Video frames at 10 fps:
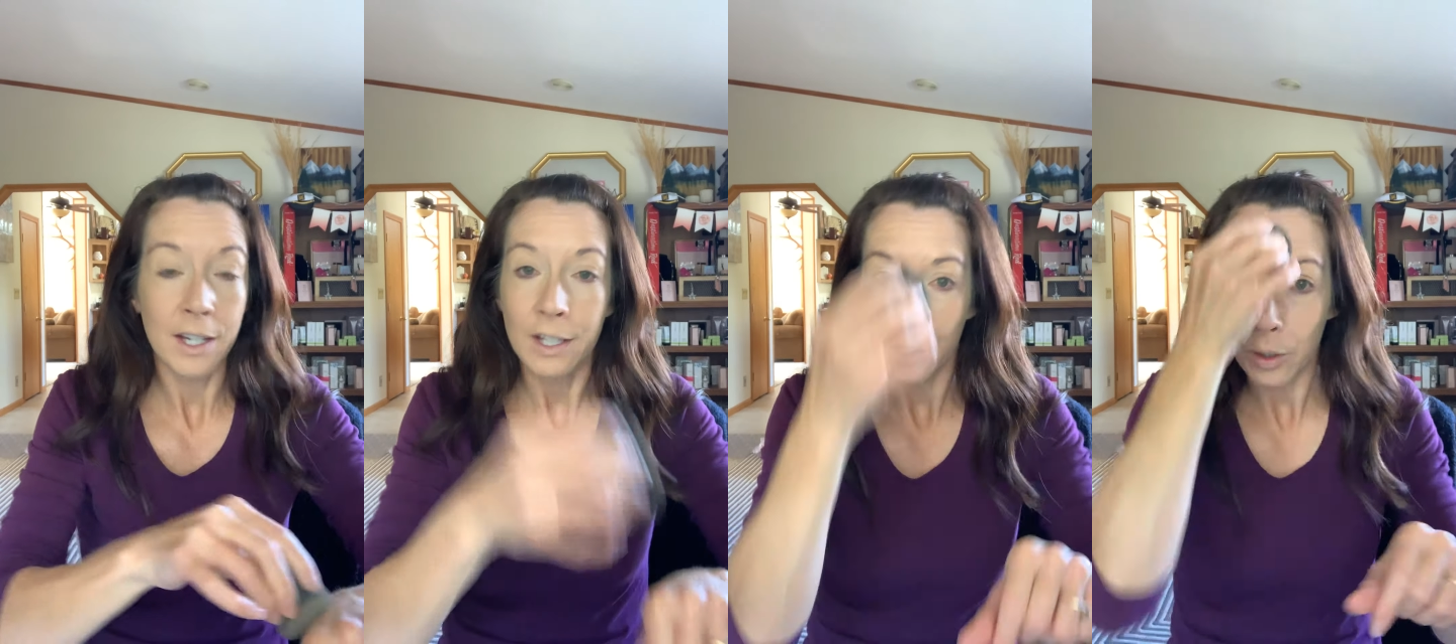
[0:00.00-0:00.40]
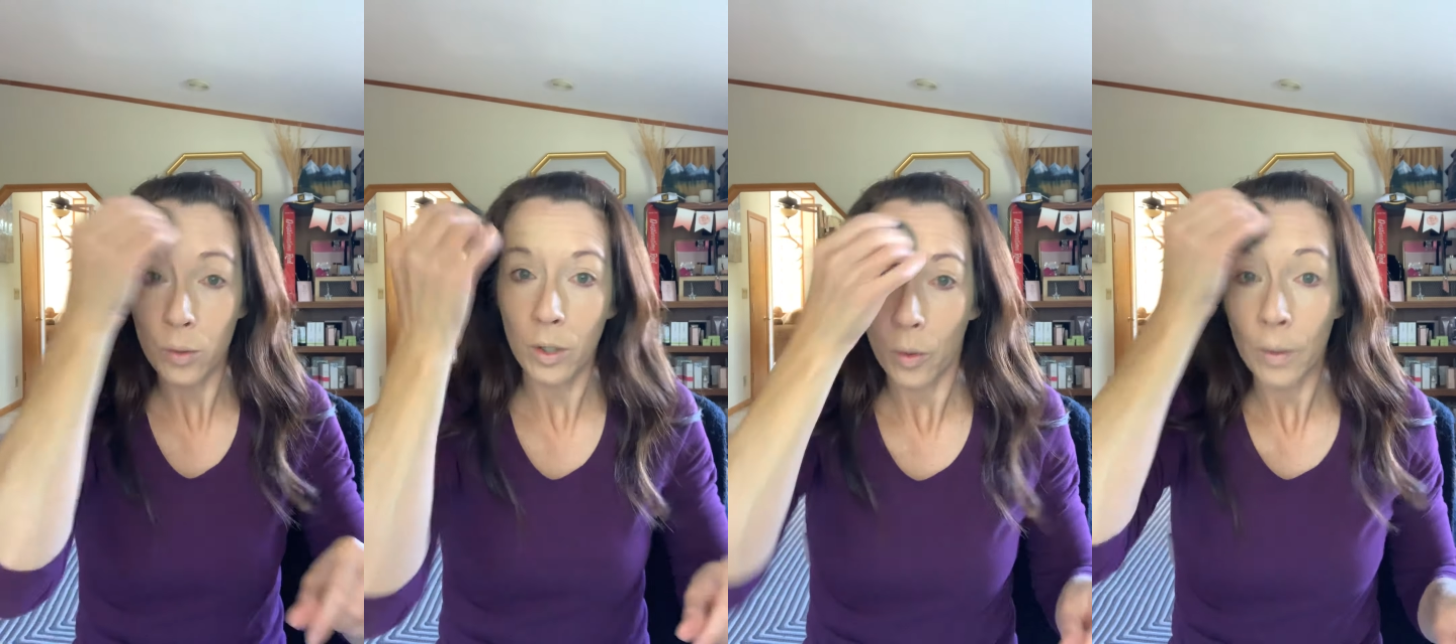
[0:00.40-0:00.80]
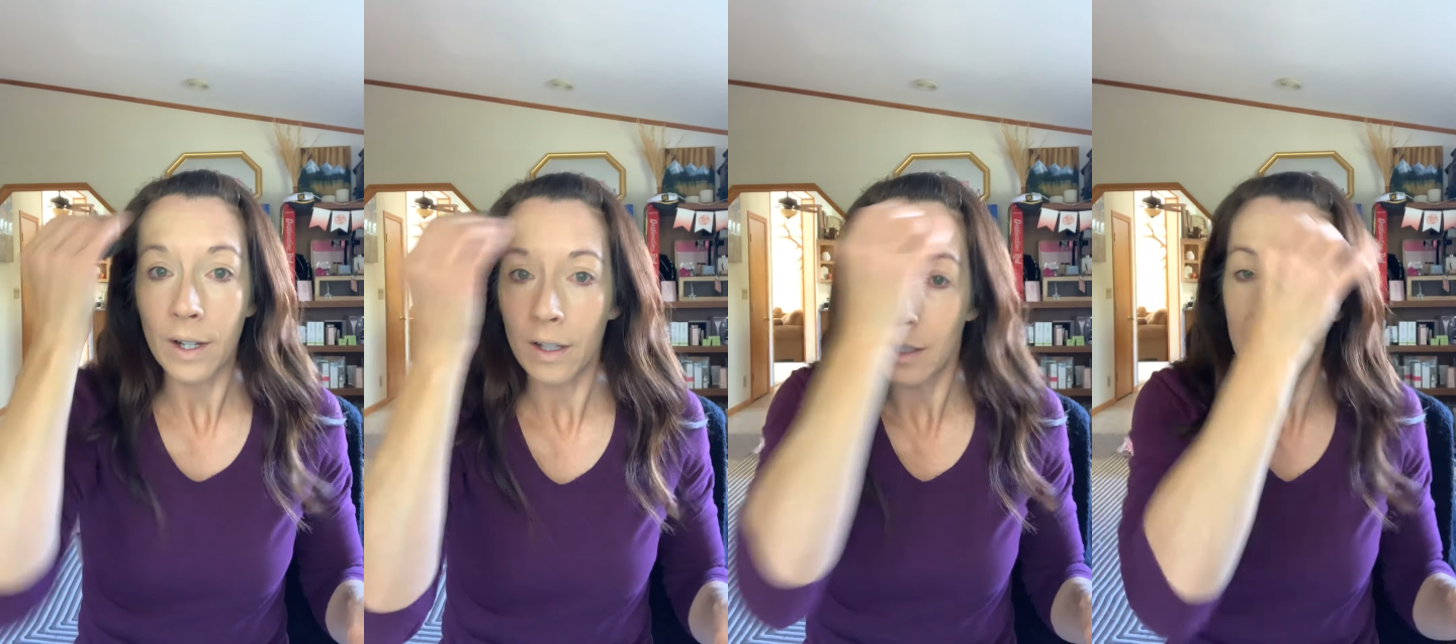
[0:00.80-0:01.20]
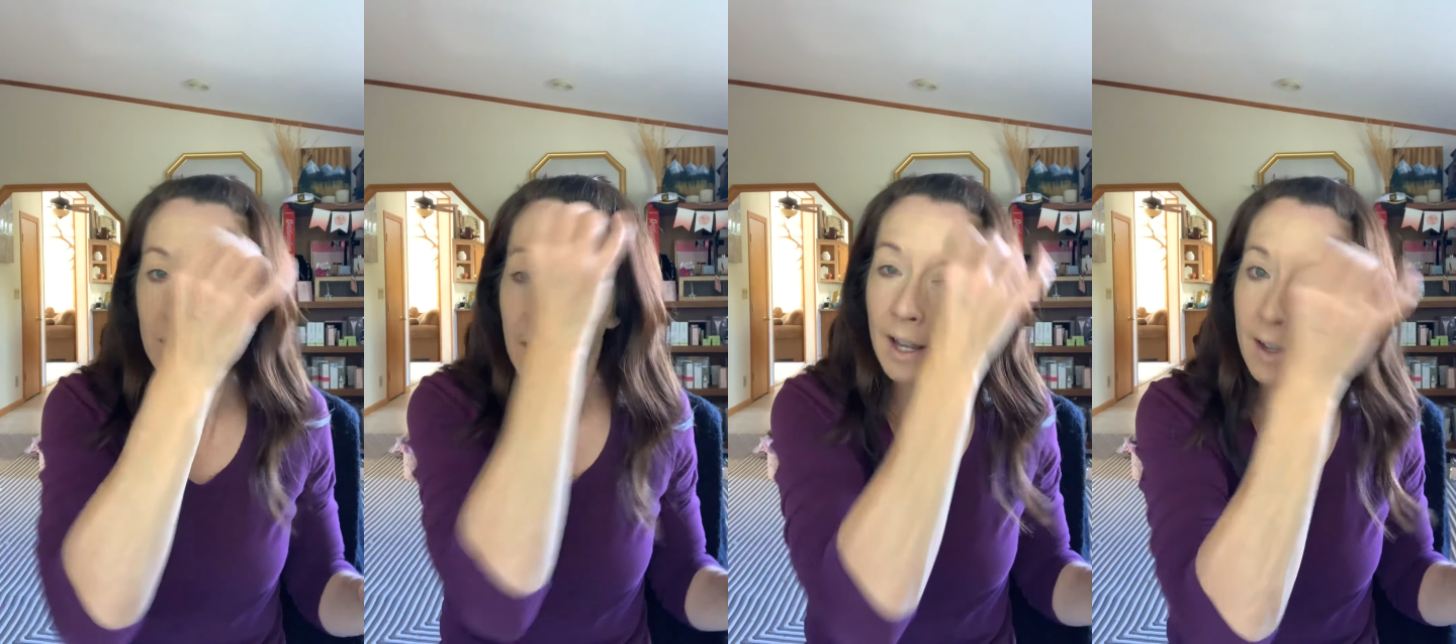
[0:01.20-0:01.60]
you will
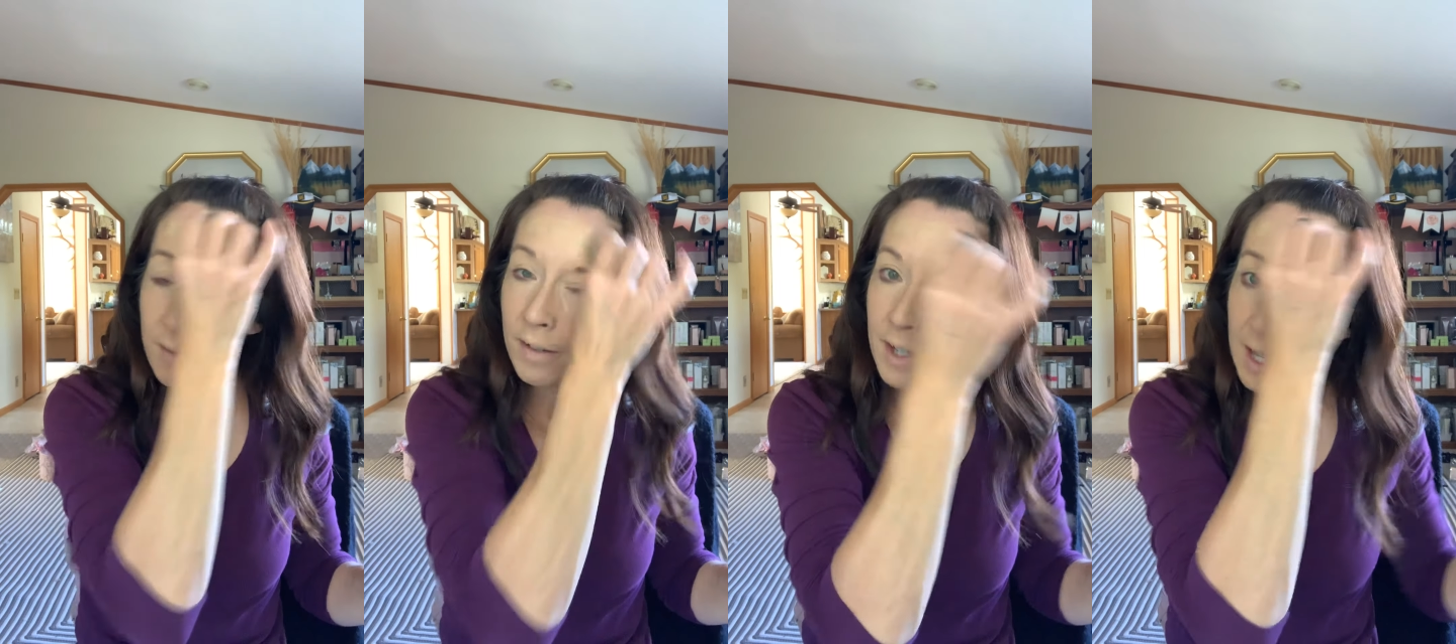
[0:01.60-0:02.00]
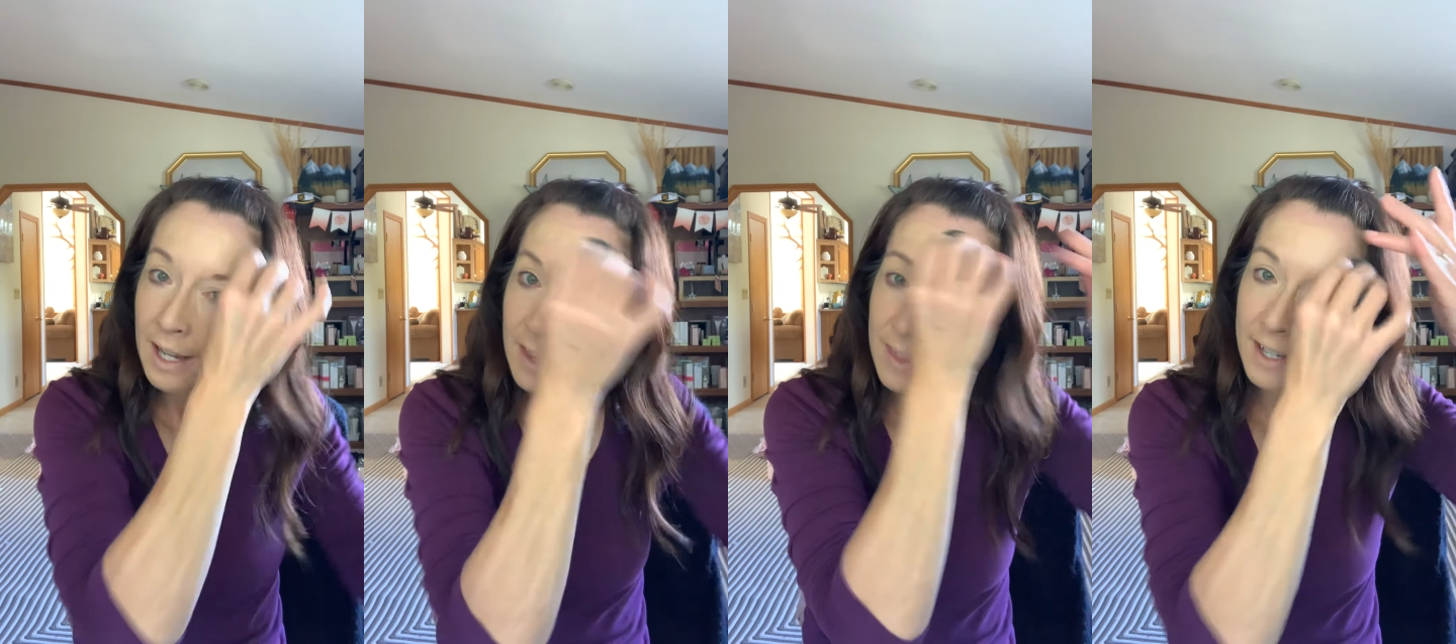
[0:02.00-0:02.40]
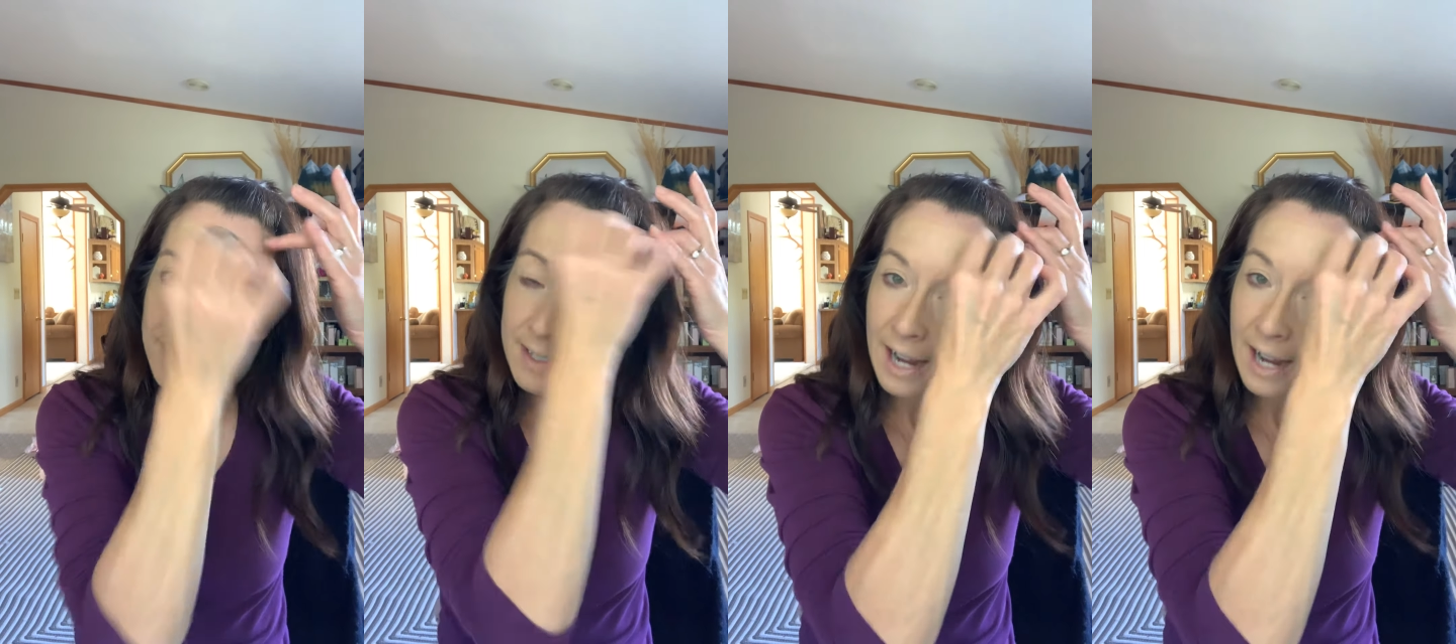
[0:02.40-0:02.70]
love this.